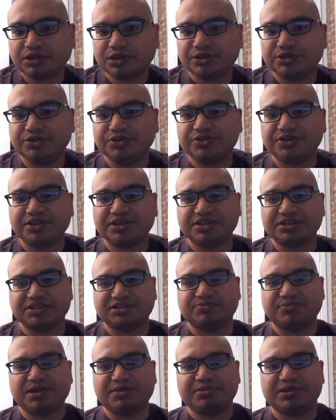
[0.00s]
you think
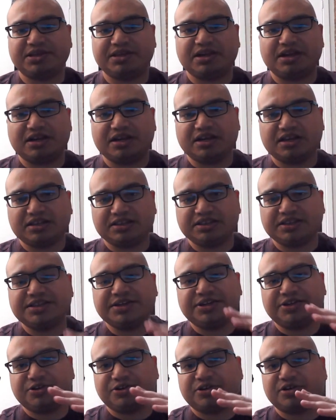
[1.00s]
it's maybe a
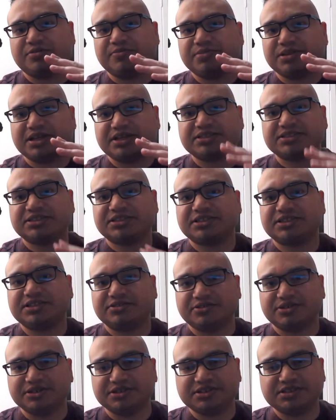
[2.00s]
linear complexity
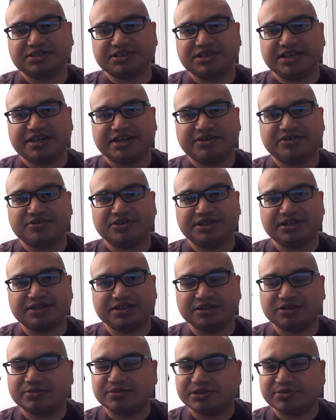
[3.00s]
or it's getting only a
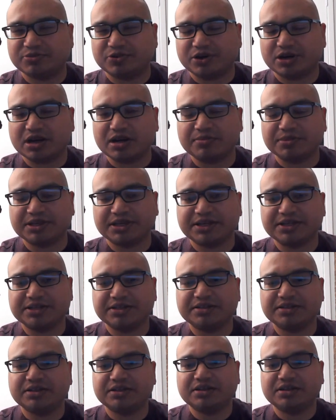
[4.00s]
little bit more complicated.